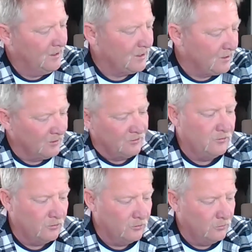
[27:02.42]
that
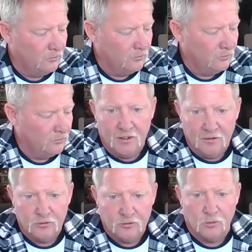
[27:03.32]
doesn't do
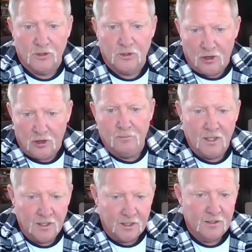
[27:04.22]
conservative Republican
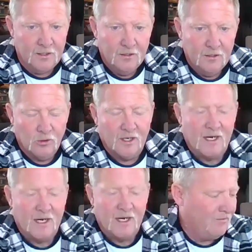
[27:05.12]
things with our money. We're
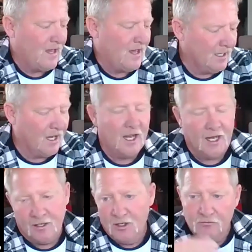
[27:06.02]
going to have that
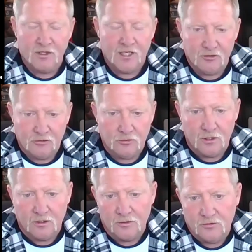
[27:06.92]
guy for the next 2
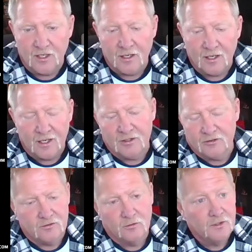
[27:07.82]
years, and I just
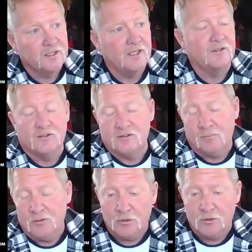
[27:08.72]
don't think that's
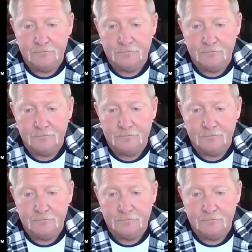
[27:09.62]
acceptable.